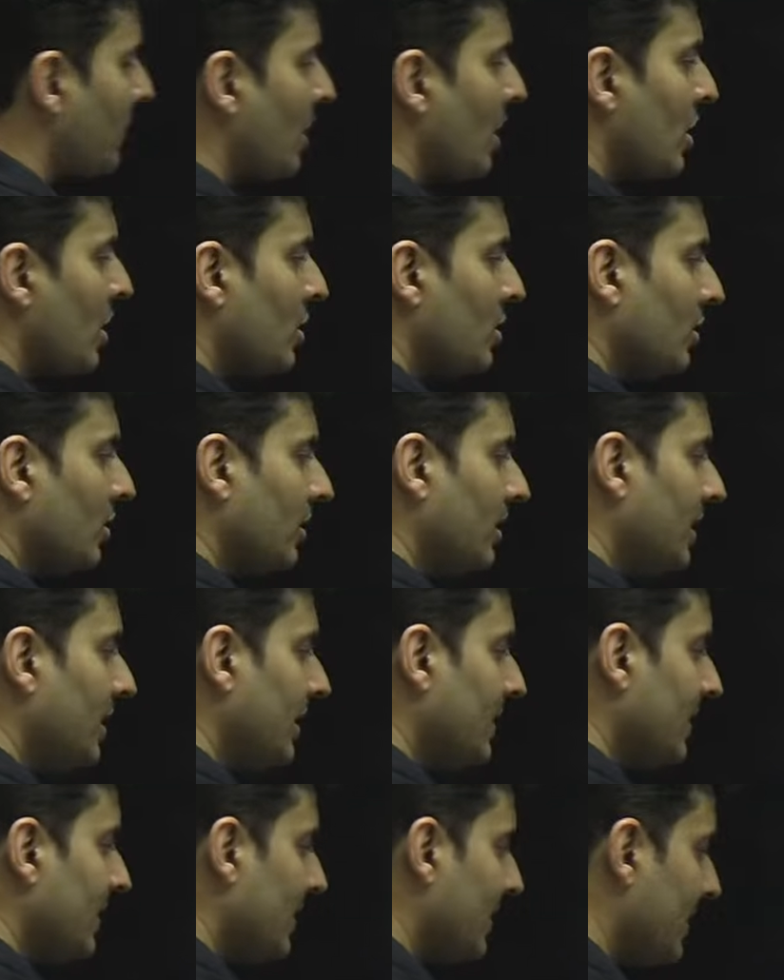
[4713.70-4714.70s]
So this
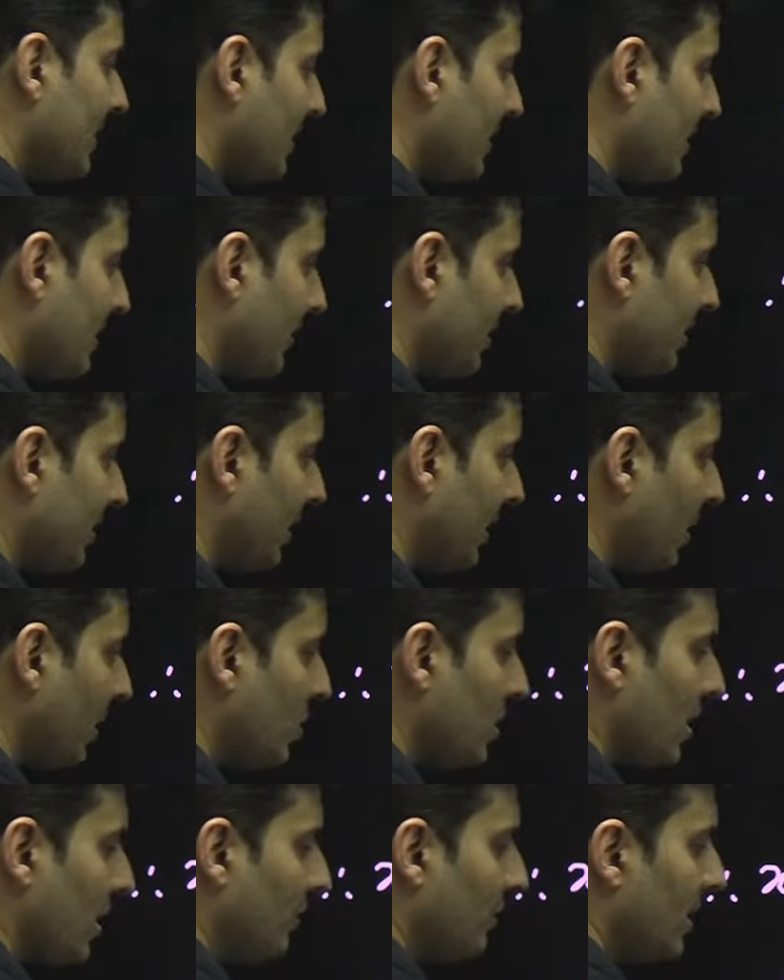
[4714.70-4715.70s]
is the
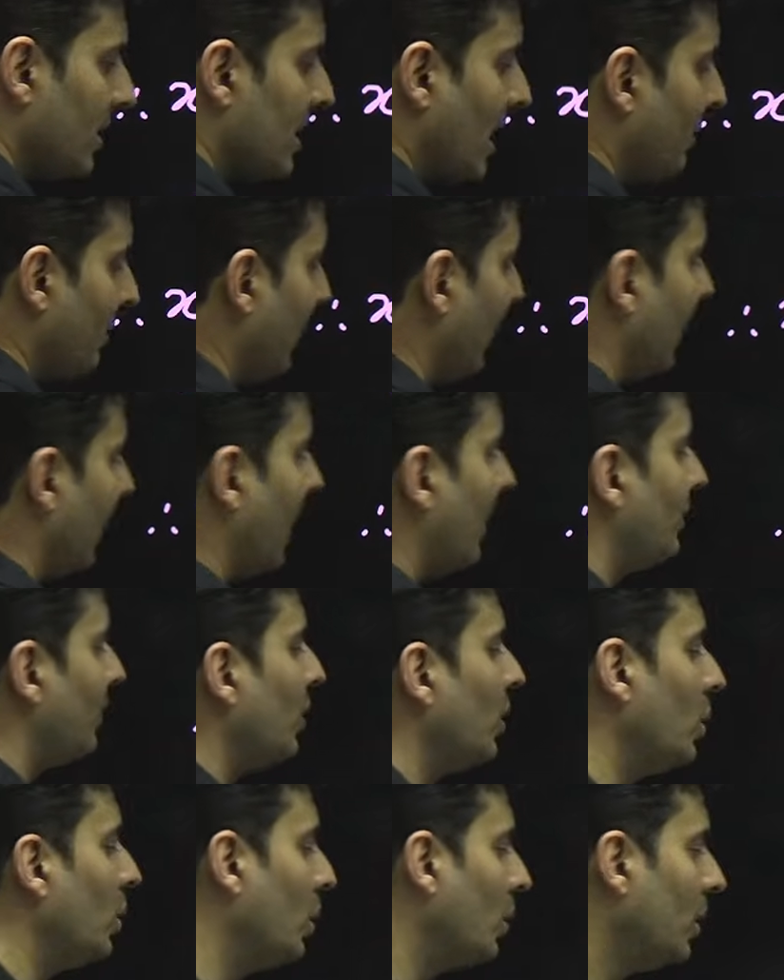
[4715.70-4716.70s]
substitution which I might have to
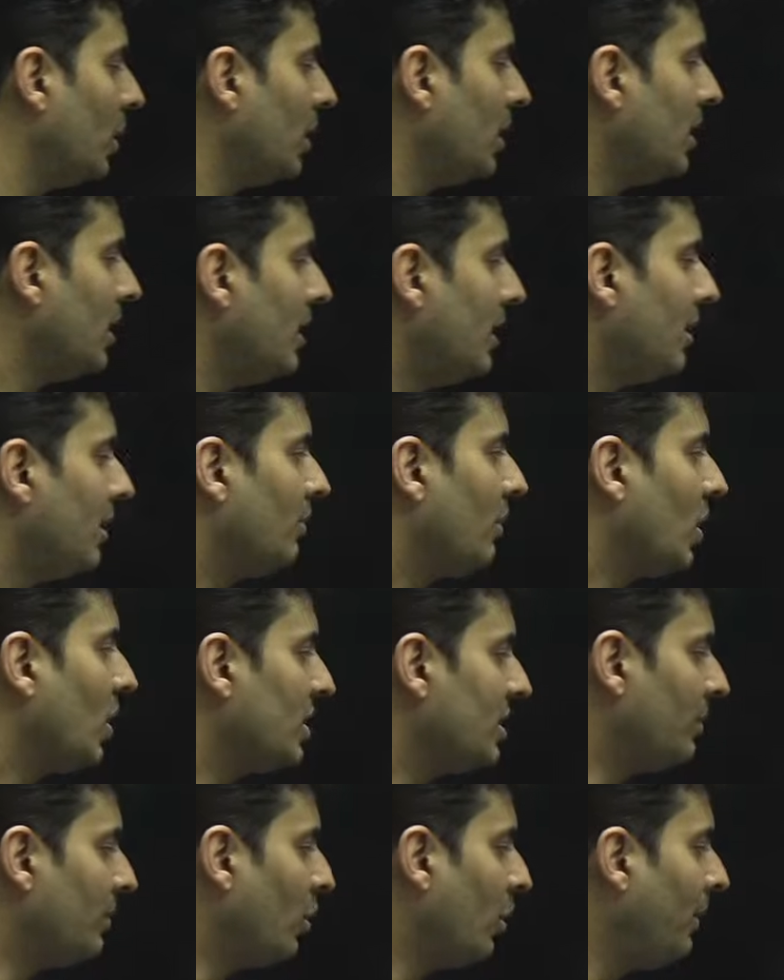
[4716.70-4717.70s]
do, because the
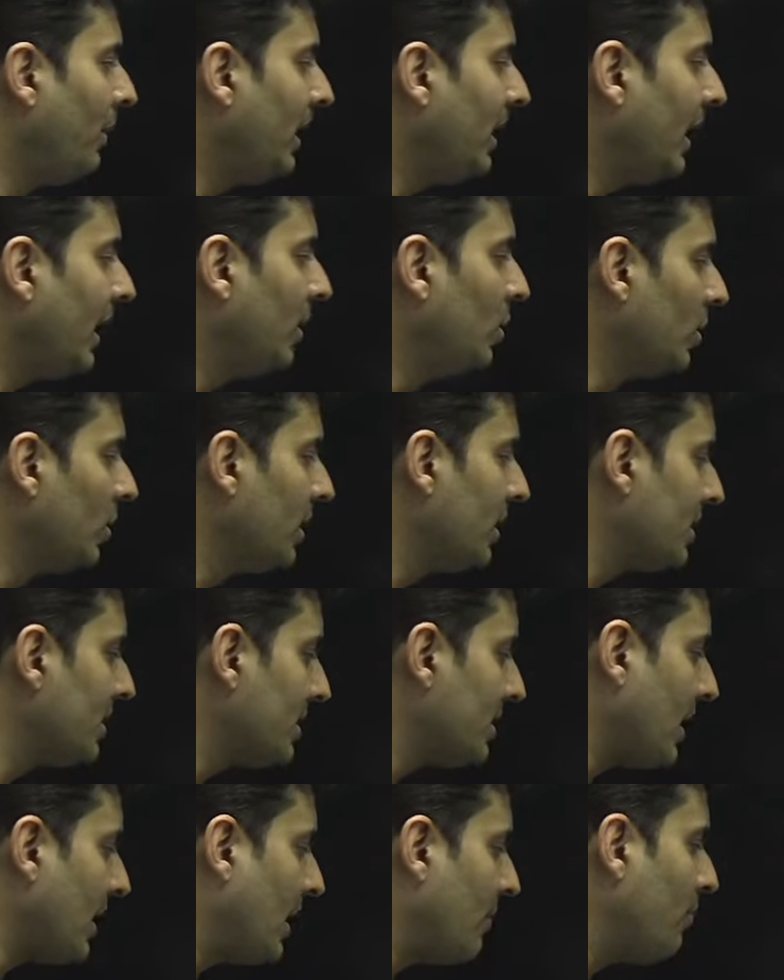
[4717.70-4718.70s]
moment I do this
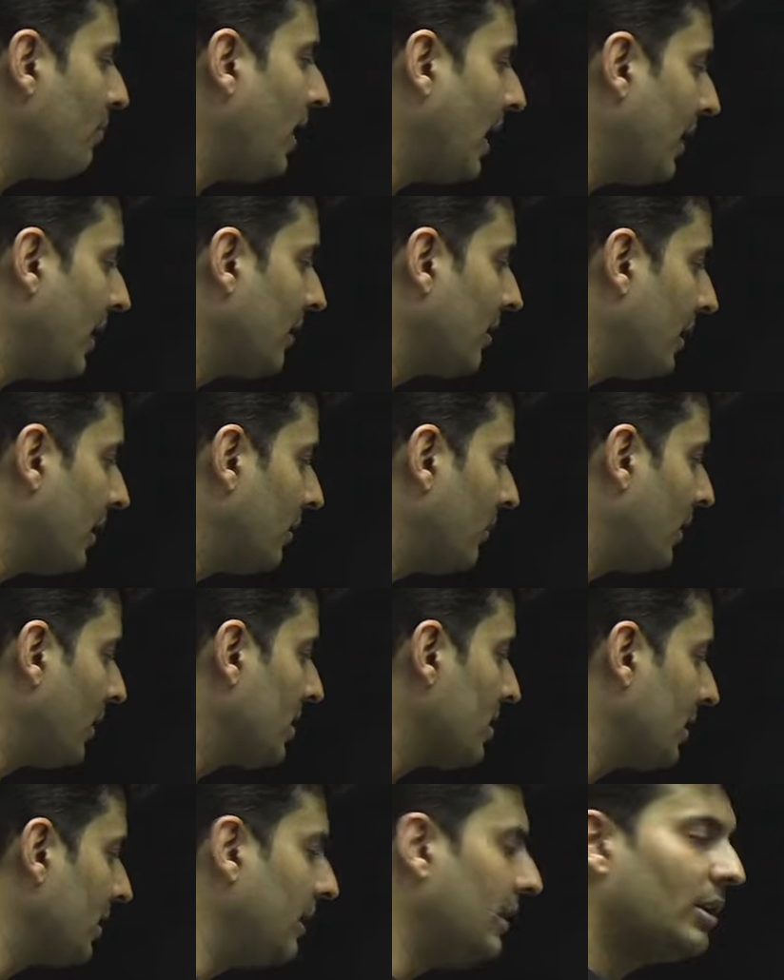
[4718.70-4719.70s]
m by n conversion
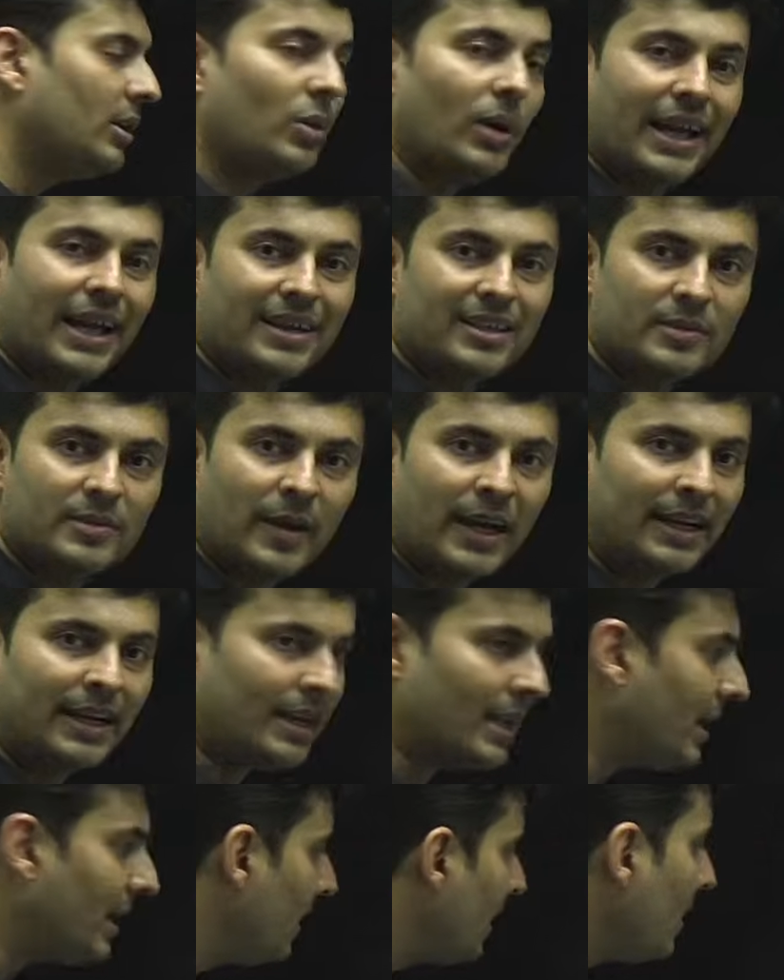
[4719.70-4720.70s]
into x by
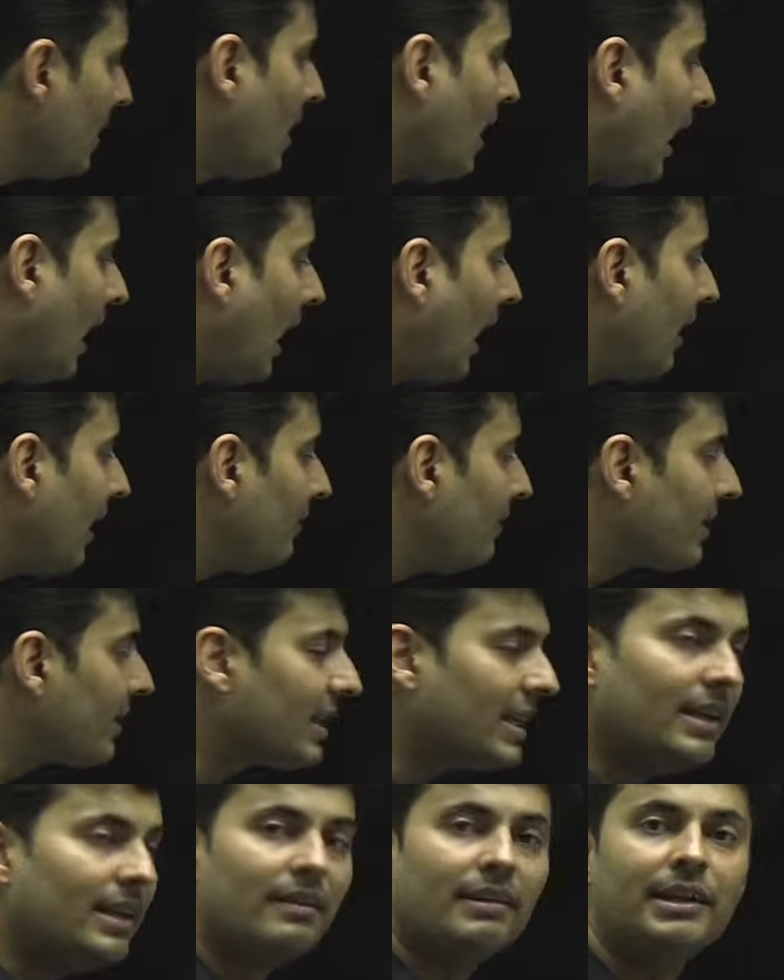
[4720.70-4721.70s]
d, I have
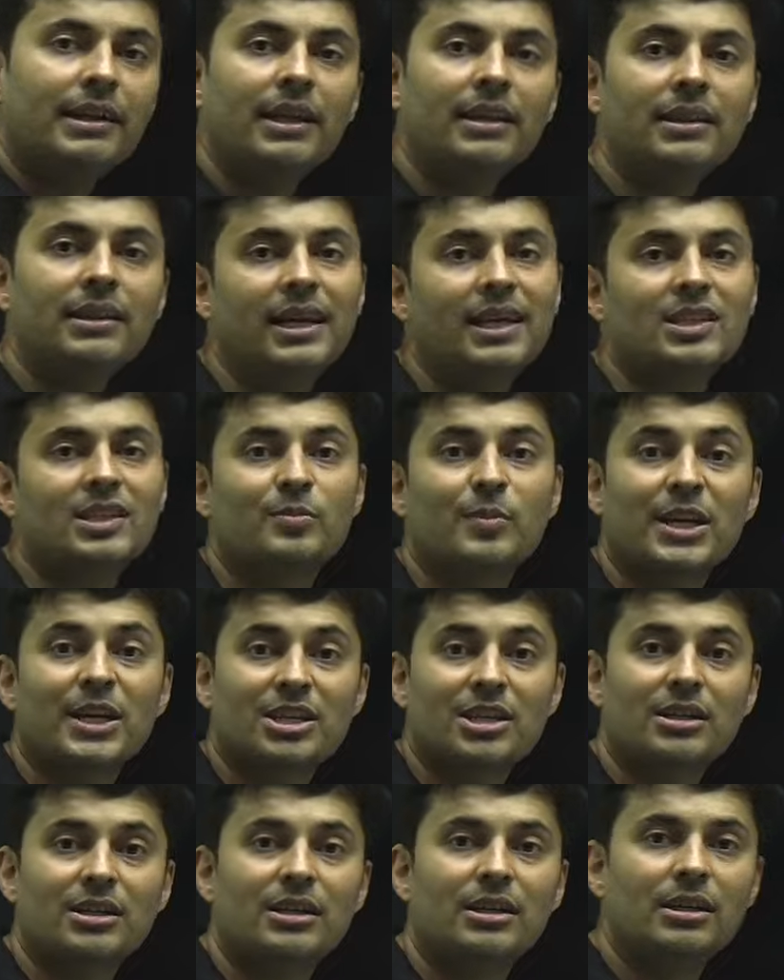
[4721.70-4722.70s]
rewritten the expression
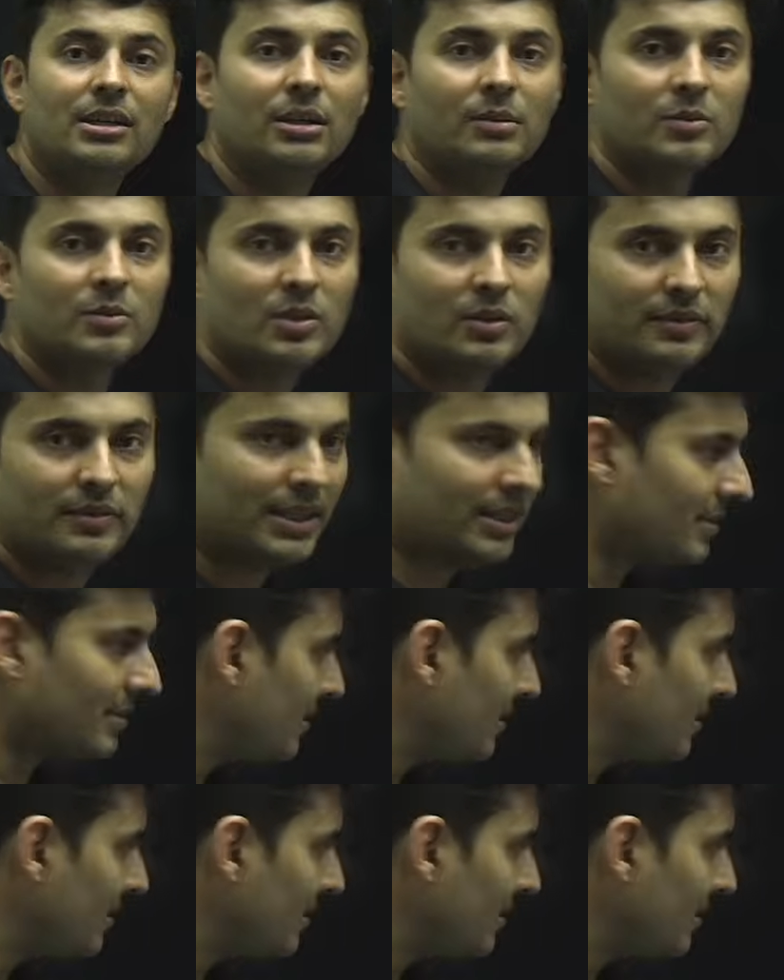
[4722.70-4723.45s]
in terms of x.